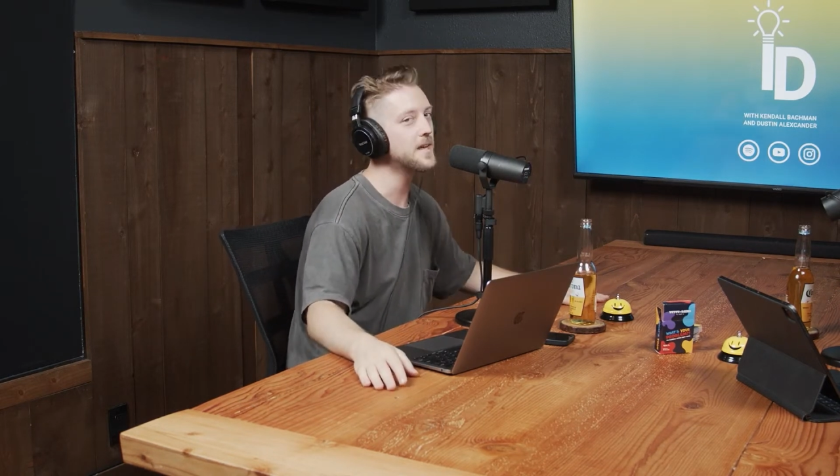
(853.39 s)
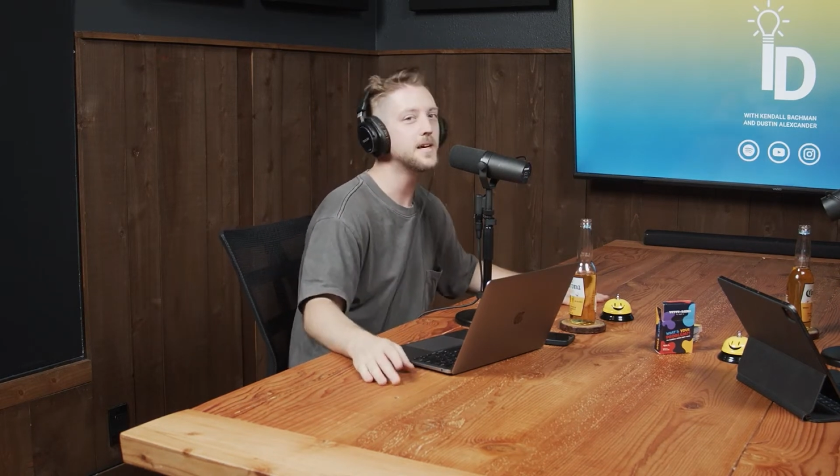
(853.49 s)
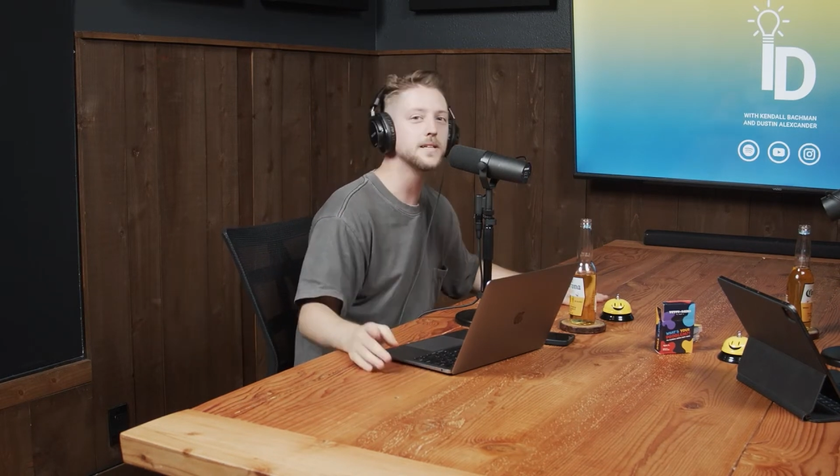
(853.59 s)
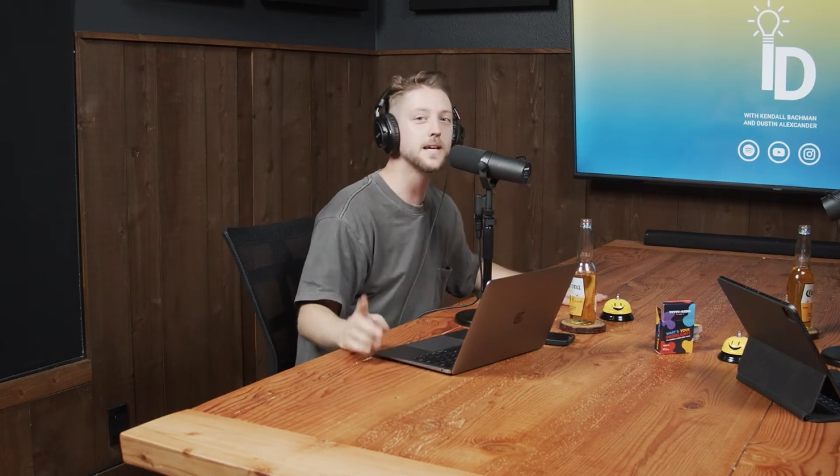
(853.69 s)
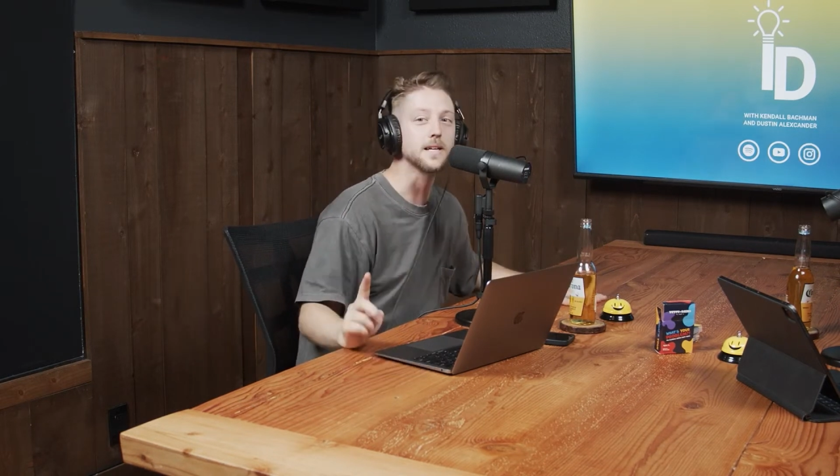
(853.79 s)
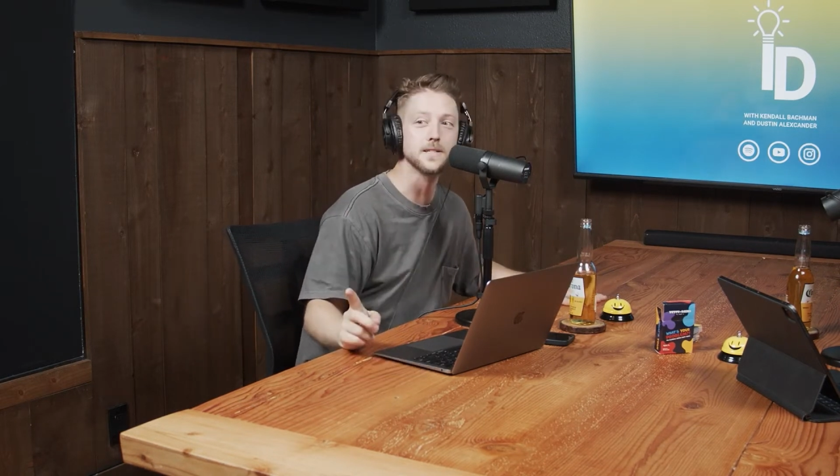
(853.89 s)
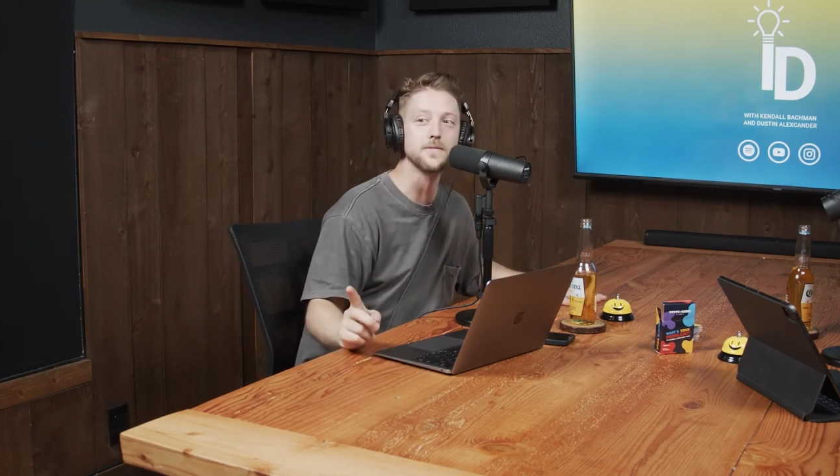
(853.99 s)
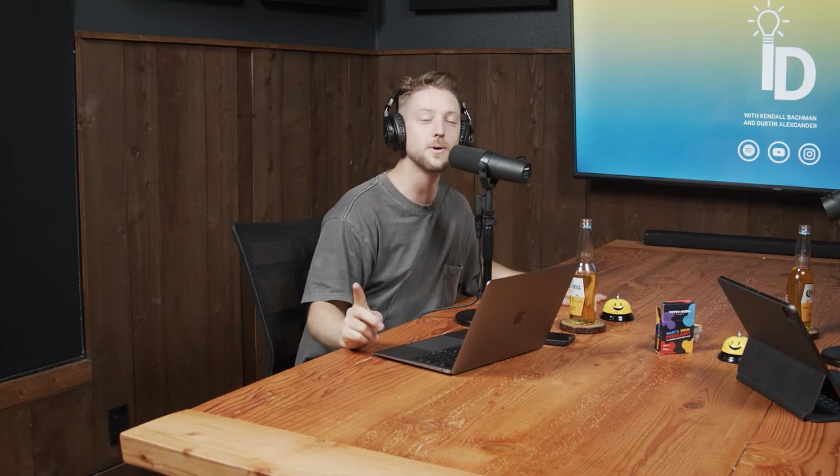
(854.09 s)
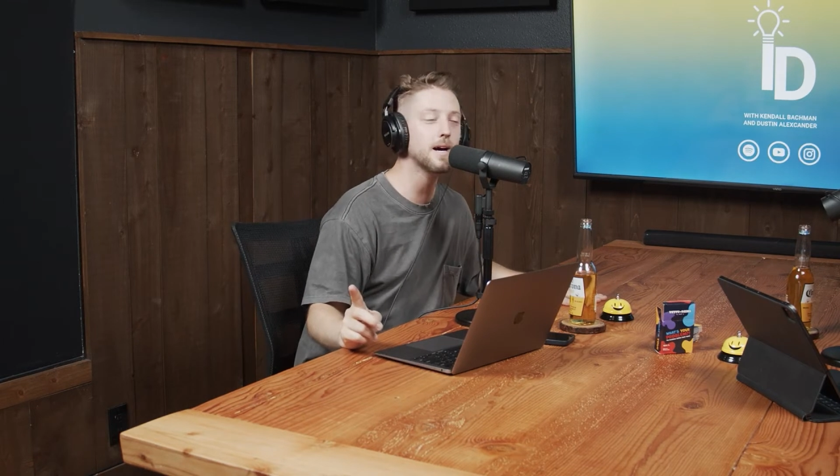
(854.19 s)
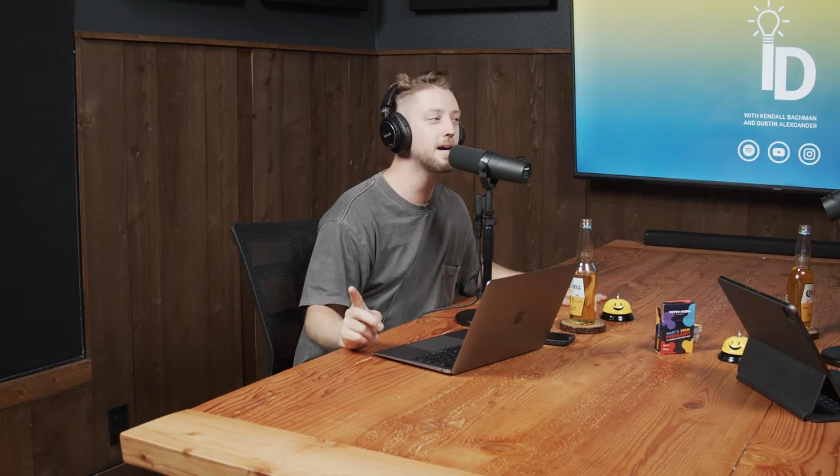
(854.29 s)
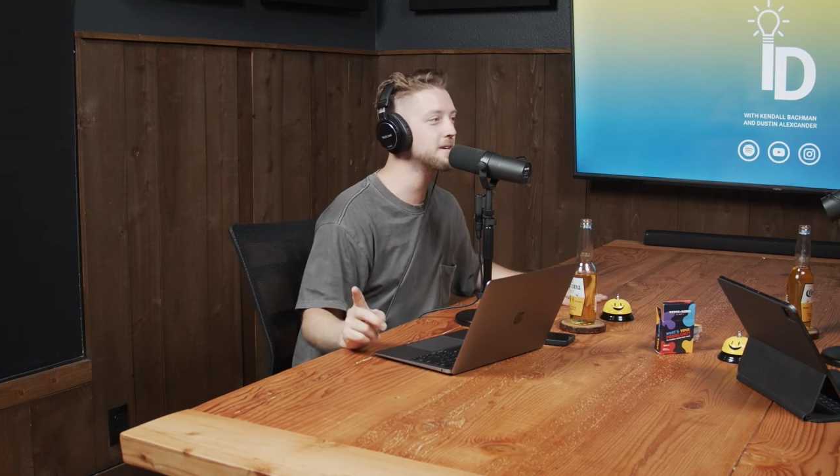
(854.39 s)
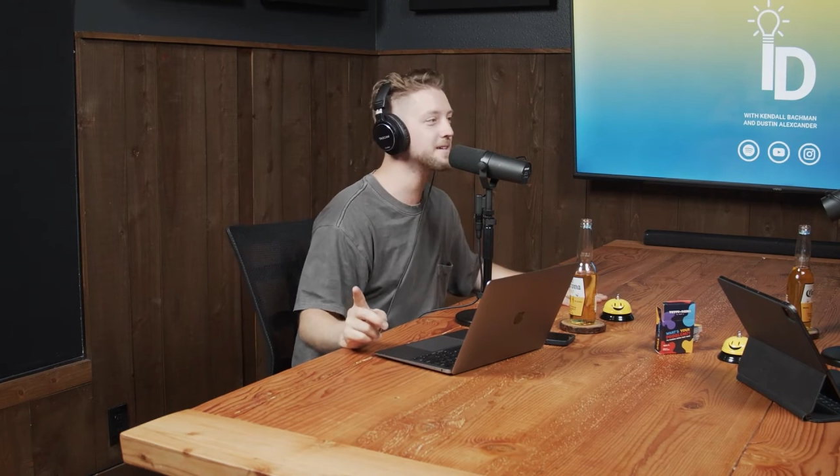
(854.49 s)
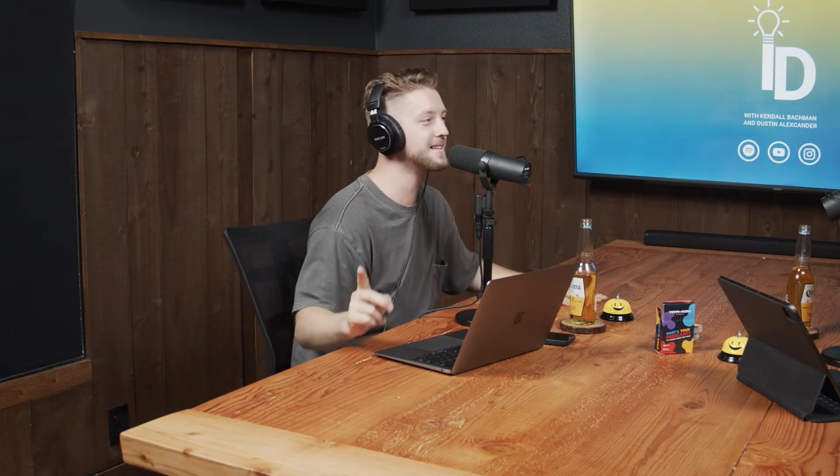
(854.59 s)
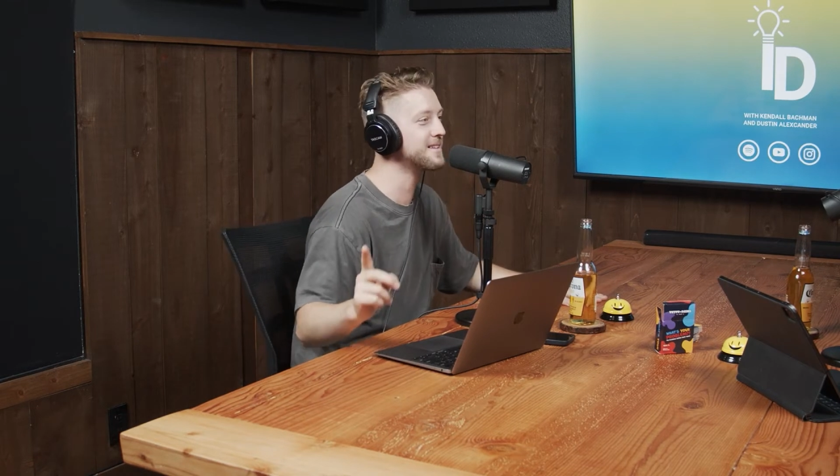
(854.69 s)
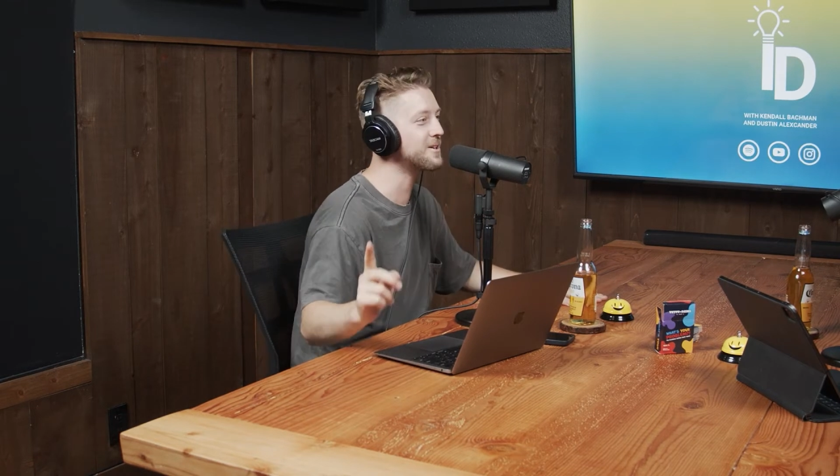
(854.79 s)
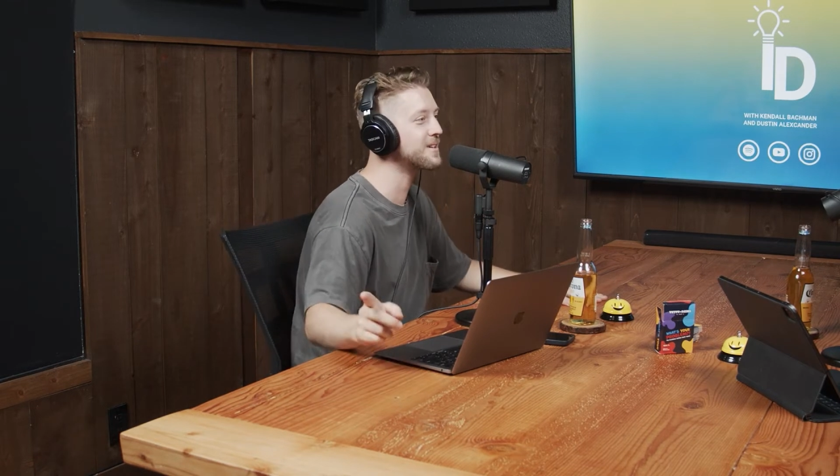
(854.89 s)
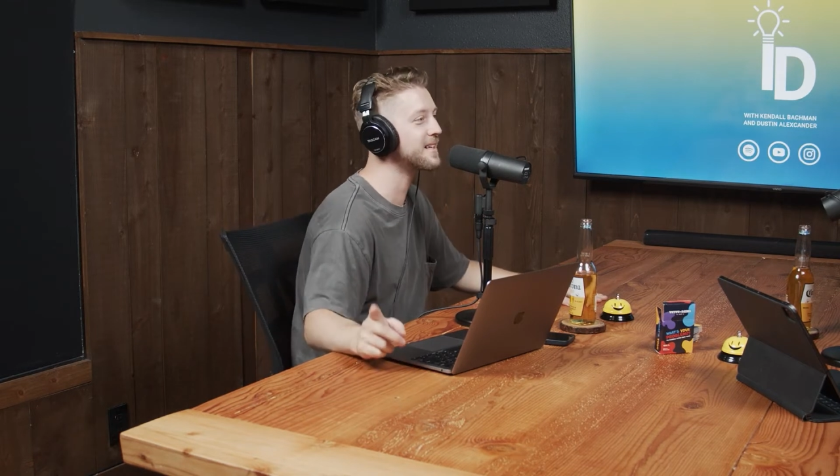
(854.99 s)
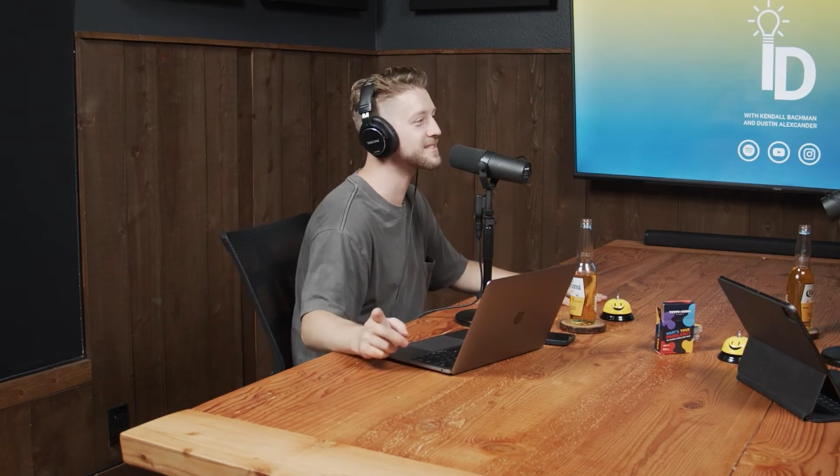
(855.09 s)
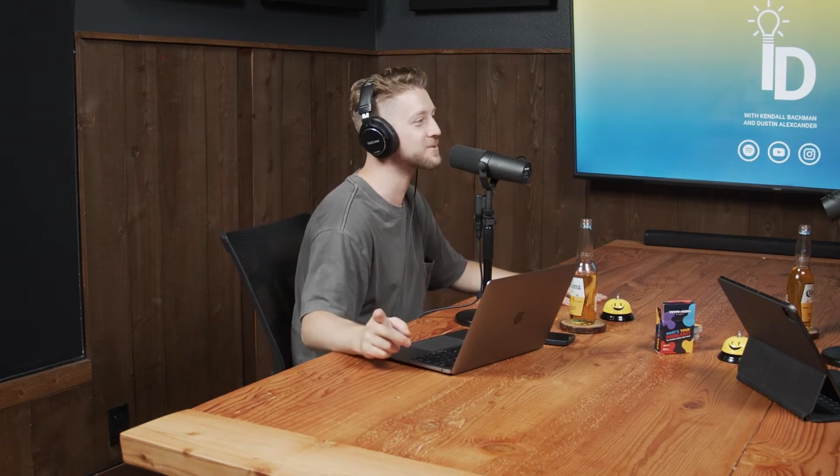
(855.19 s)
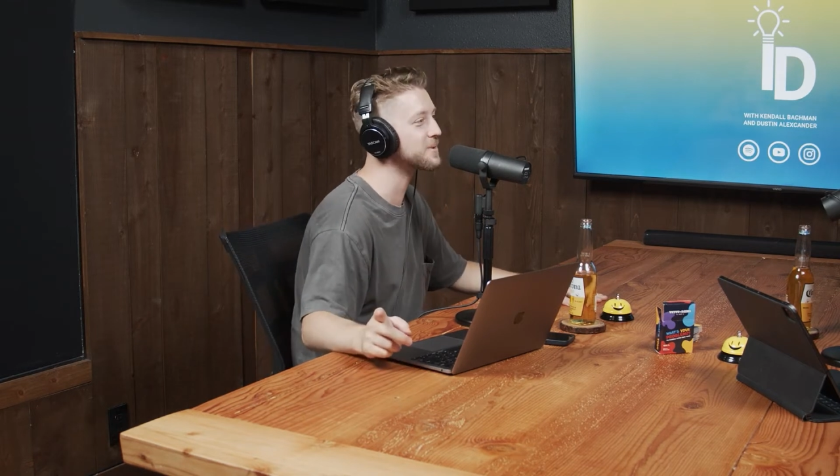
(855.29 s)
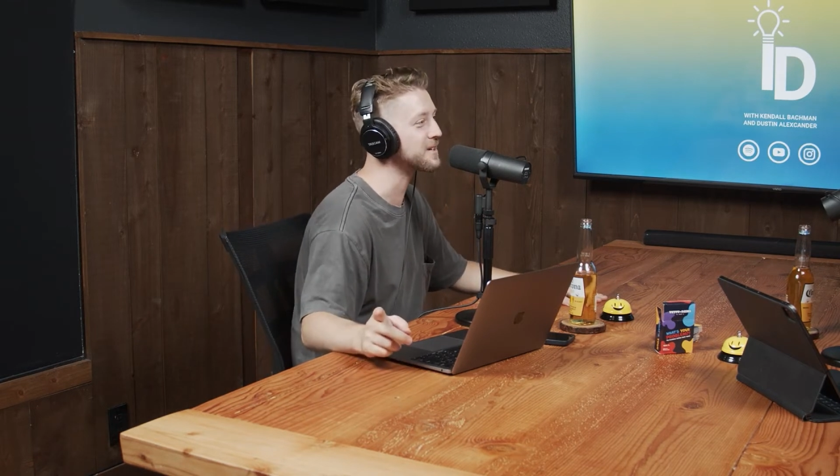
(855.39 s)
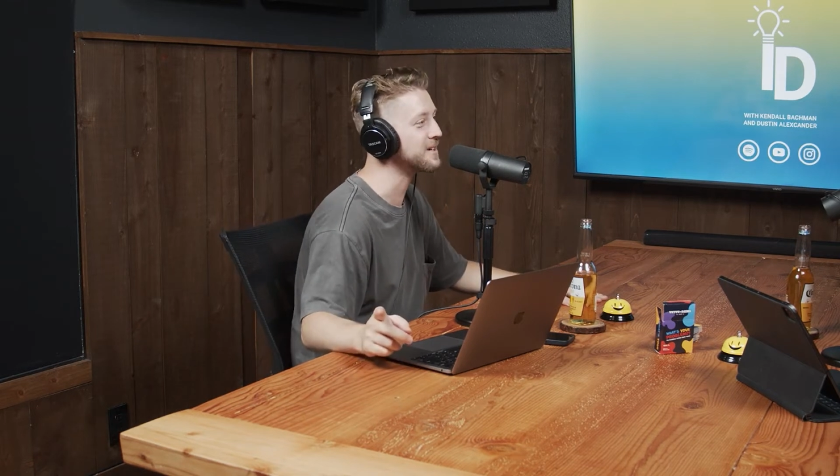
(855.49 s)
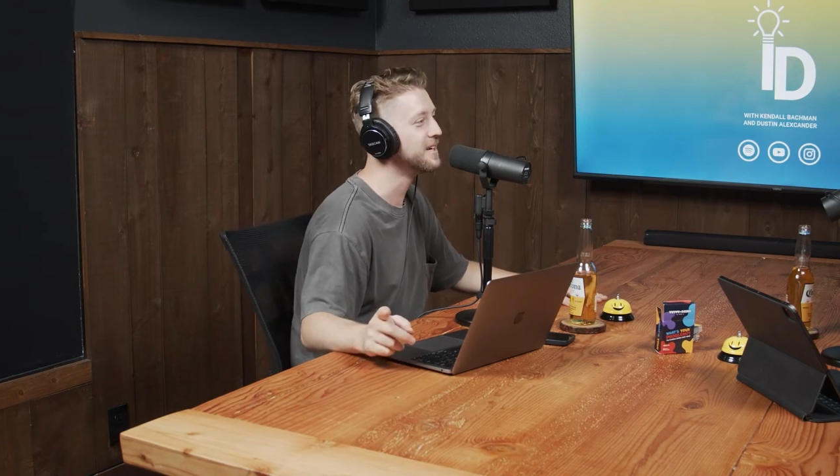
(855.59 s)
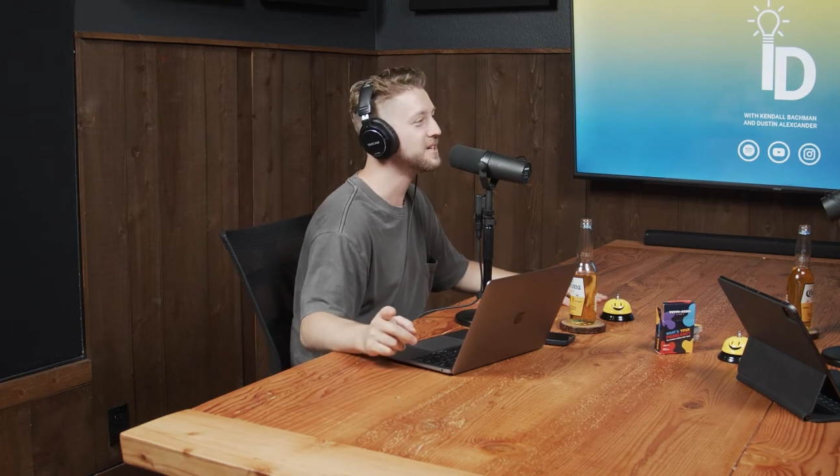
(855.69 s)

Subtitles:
yes, if you had localized Twitter,